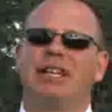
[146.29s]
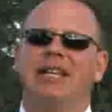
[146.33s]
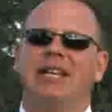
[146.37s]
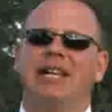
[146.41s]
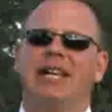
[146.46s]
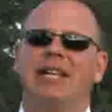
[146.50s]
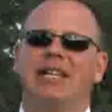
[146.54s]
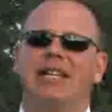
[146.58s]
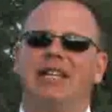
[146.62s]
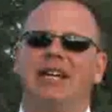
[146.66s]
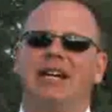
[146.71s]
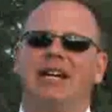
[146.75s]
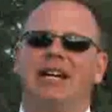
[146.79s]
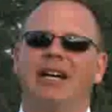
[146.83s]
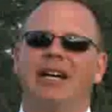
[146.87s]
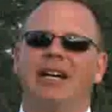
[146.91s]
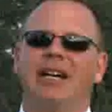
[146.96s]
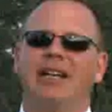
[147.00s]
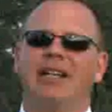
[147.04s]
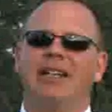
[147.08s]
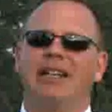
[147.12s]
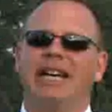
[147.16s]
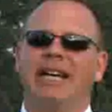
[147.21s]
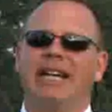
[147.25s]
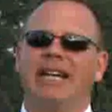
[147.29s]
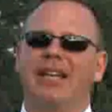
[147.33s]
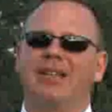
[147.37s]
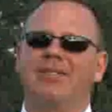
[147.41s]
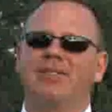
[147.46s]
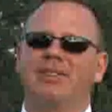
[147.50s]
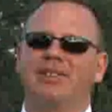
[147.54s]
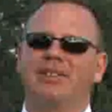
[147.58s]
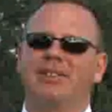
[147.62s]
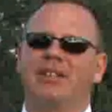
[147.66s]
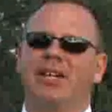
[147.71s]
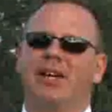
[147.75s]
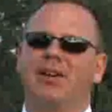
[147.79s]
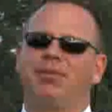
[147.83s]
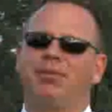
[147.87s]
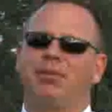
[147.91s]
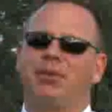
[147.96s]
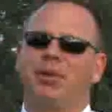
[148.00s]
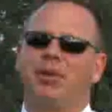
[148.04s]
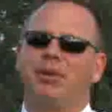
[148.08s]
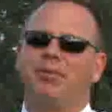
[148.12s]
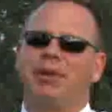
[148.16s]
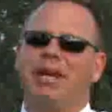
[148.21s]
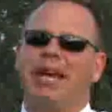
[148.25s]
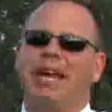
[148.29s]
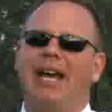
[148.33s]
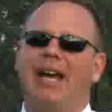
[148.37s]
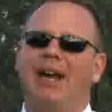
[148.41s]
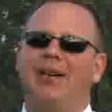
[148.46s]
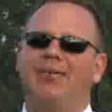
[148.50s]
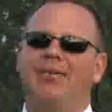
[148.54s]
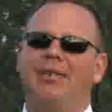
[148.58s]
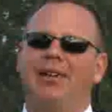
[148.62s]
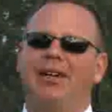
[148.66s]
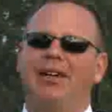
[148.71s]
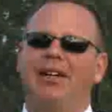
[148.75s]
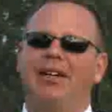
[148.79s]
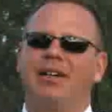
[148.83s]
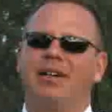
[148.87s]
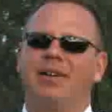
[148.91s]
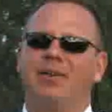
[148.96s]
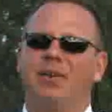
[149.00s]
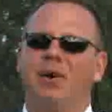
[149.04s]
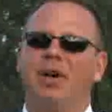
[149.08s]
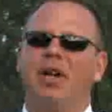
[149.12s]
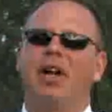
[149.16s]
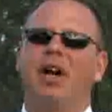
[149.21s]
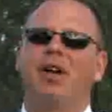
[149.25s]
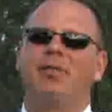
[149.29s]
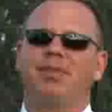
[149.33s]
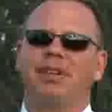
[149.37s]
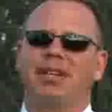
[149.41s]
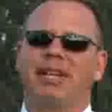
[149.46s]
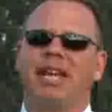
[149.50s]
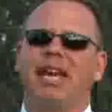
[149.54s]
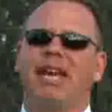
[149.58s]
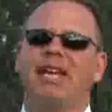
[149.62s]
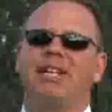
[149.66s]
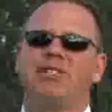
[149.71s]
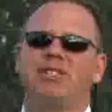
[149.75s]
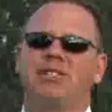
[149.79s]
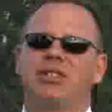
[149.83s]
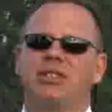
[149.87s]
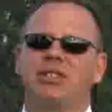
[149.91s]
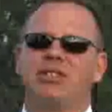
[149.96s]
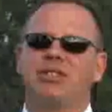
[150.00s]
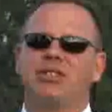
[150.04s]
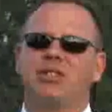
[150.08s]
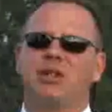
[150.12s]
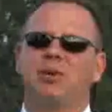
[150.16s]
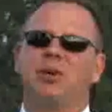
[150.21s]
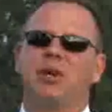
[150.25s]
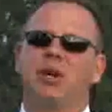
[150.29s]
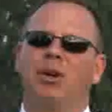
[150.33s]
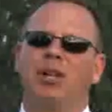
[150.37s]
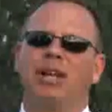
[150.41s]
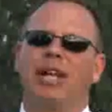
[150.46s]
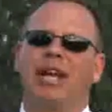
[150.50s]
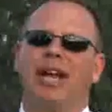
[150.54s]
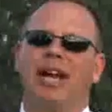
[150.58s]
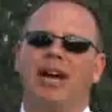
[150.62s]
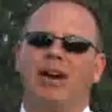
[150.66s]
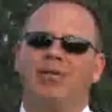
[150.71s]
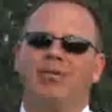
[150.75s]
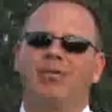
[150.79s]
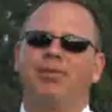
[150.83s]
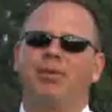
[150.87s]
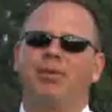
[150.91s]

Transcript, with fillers: and uh, that gives us enough room to have uh, one on vacation. So we only have